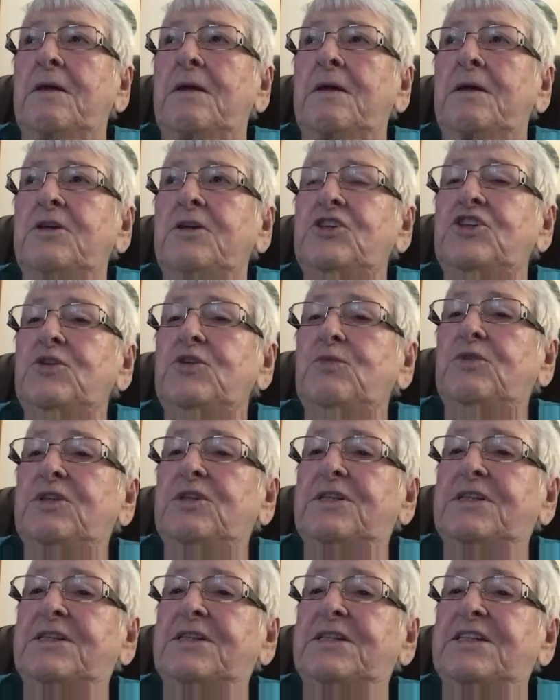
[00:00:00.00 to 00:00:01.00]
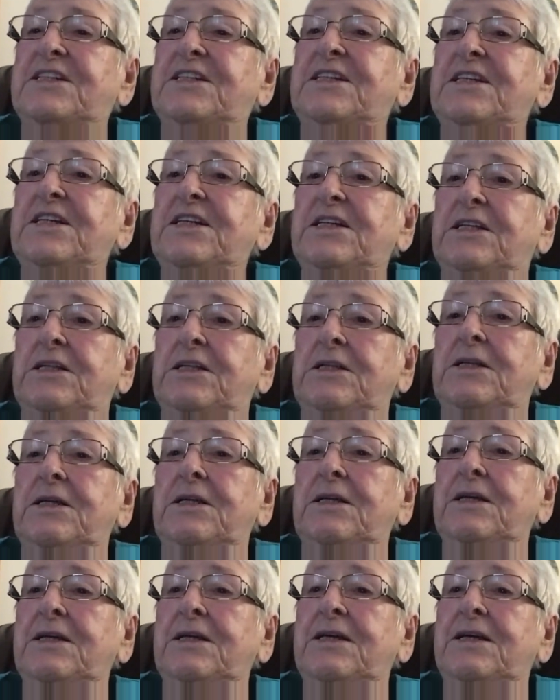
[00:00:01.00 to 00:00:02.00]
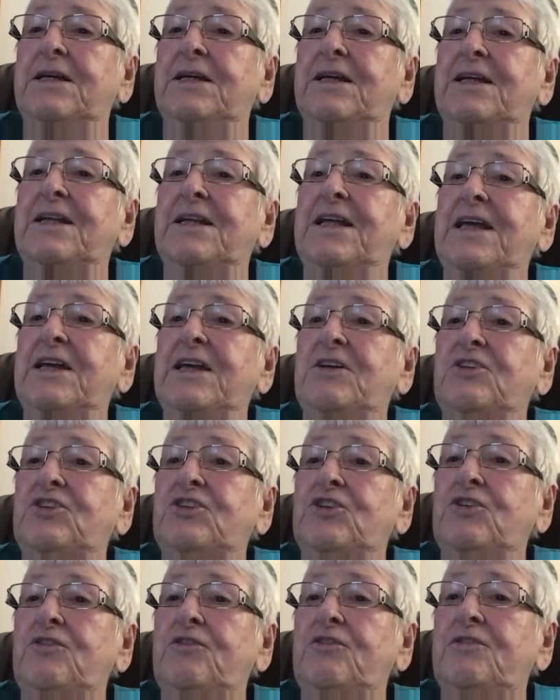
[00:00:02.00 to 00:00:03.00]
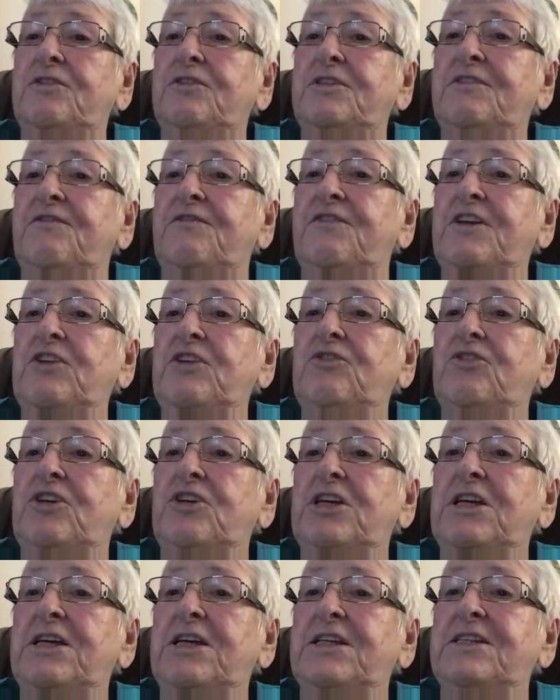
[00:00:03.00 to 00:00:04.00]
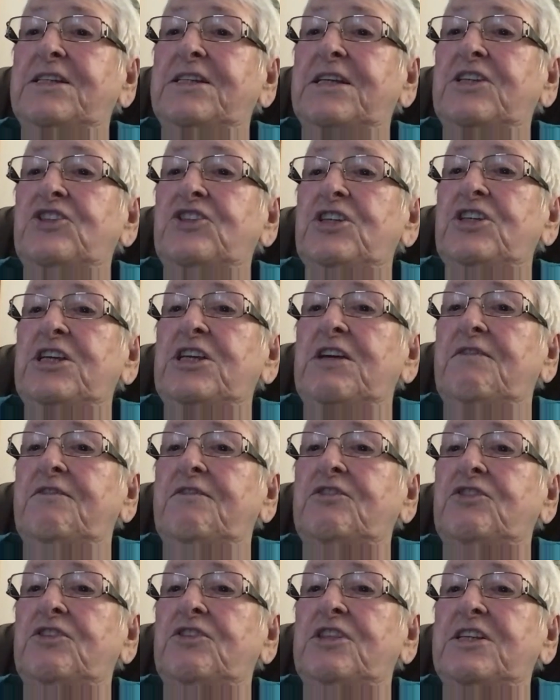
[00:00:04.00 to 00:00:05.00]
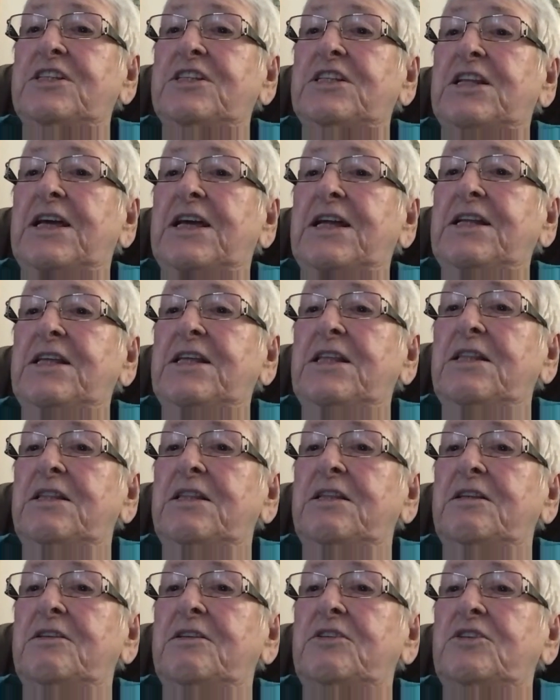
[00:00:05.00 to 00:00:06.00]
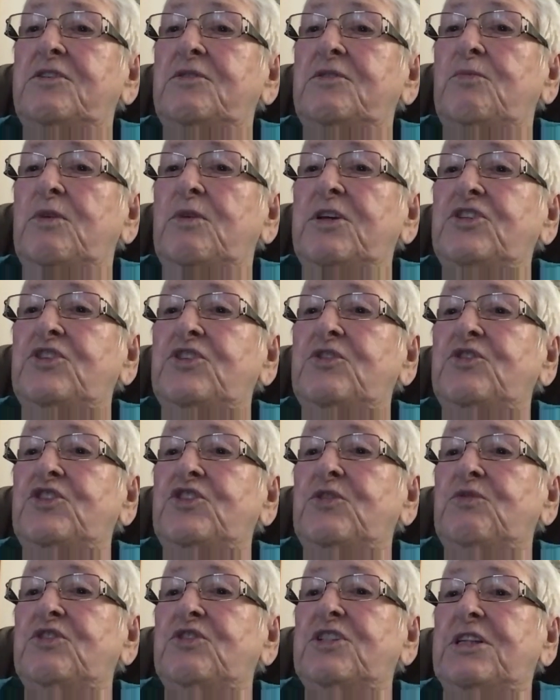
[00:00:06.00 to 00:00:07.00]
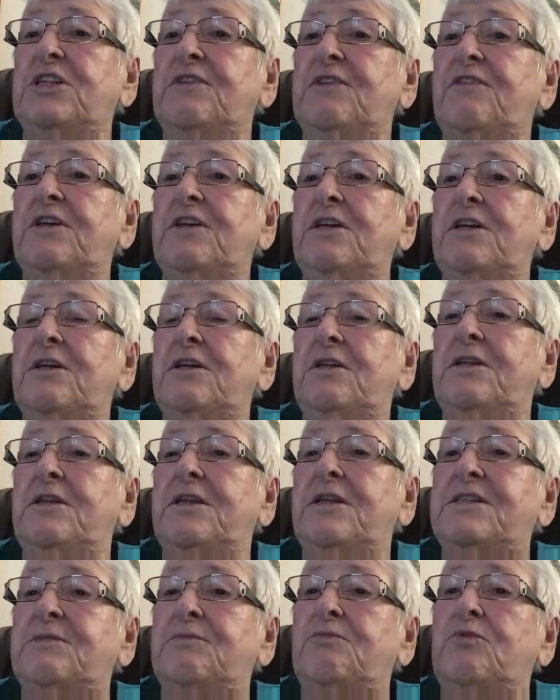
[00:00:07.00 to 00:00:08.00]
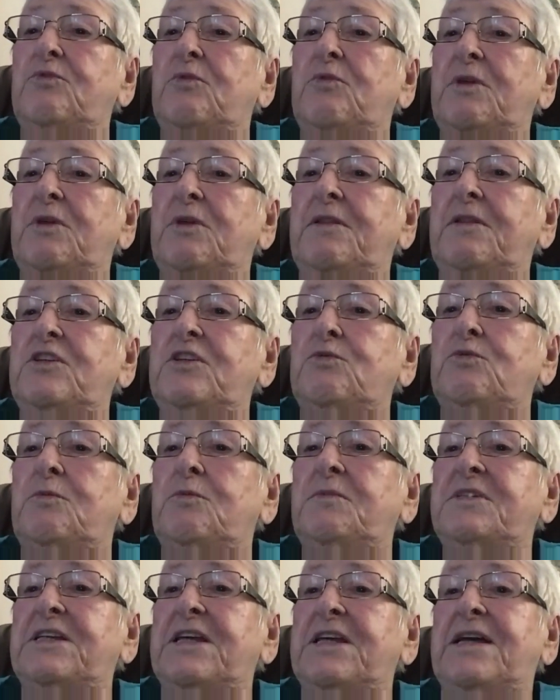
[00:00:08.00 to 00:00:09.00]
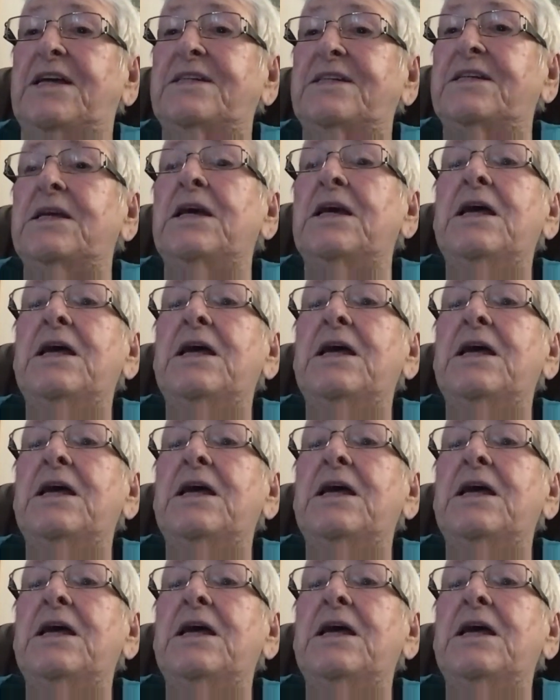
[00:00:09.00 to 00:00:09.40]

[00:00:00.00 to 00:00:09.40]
she would steal an egg or two to feed her kids, and give it to this lady where she was living in this woman's house,